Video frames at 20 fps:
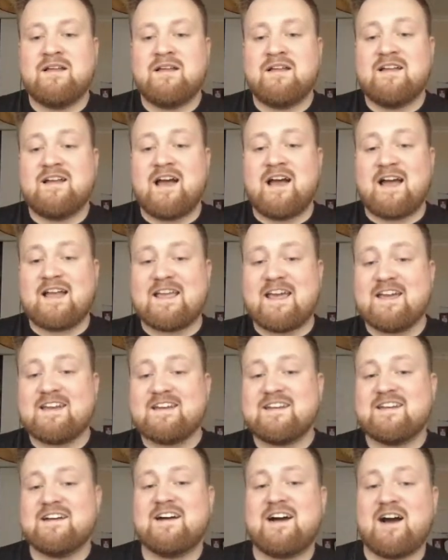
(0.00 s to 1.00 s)

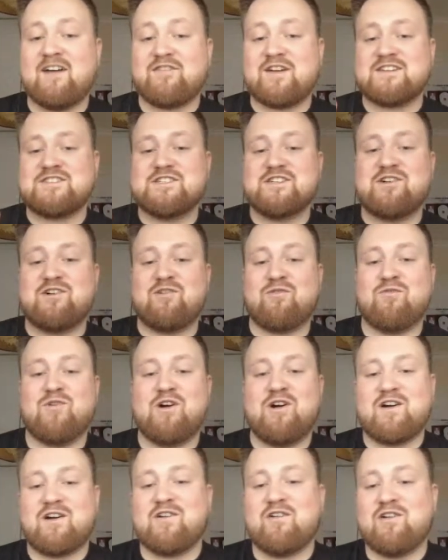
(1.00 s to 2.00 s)
again, I've actually got
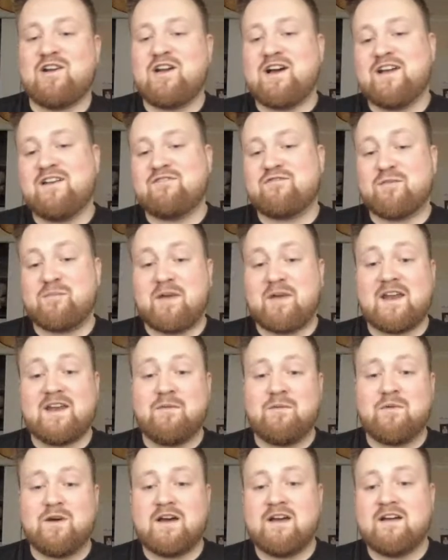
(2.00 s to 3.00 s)
work online from
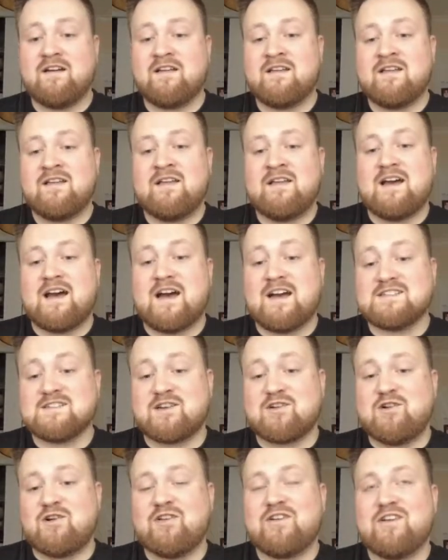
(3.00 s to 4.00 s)
anywhere as a
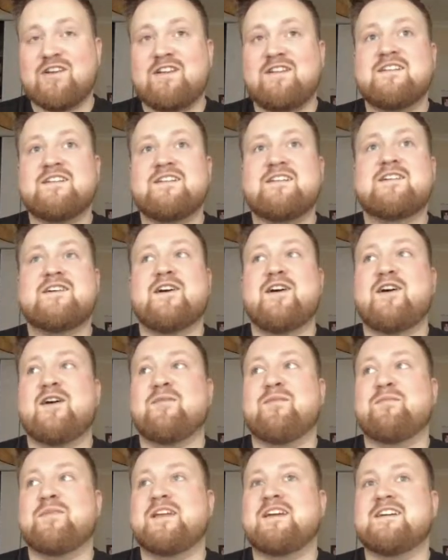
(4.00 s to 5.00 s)
con,
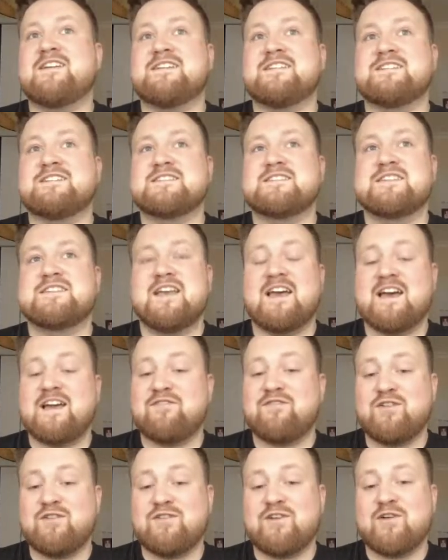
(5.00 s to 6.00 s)
because yeah, if
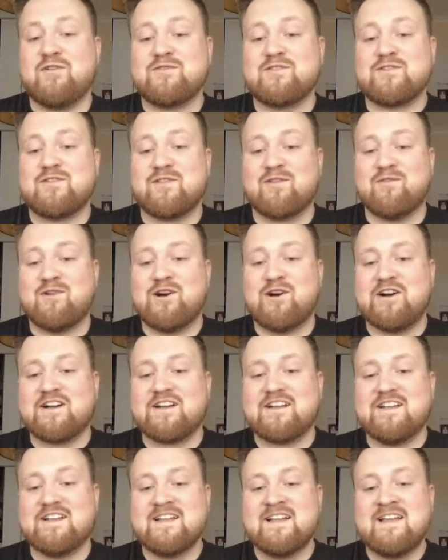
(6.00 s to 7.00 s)
you don't do the
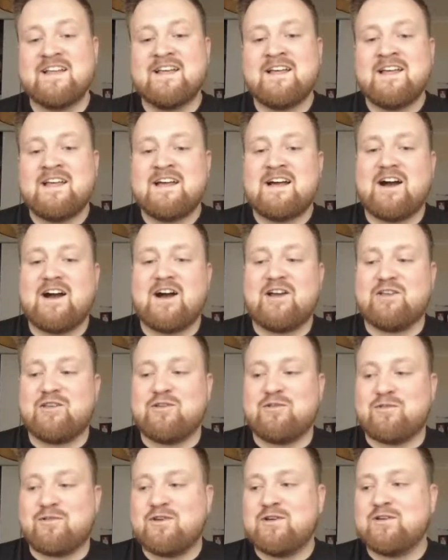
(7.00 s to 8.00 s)
work,
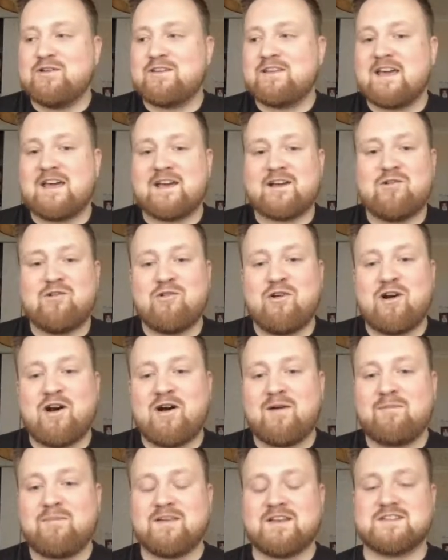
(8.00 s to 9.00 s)
you could get caught
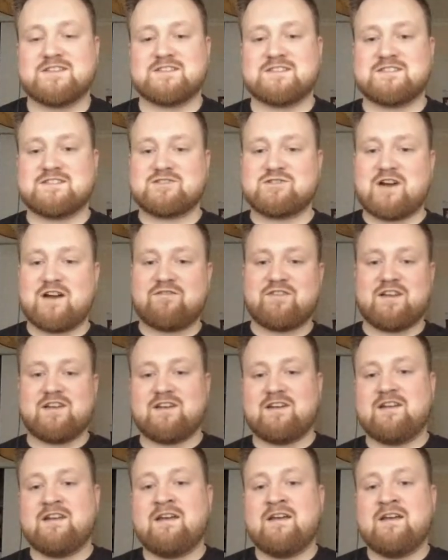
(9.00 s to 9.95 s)
up in just traveling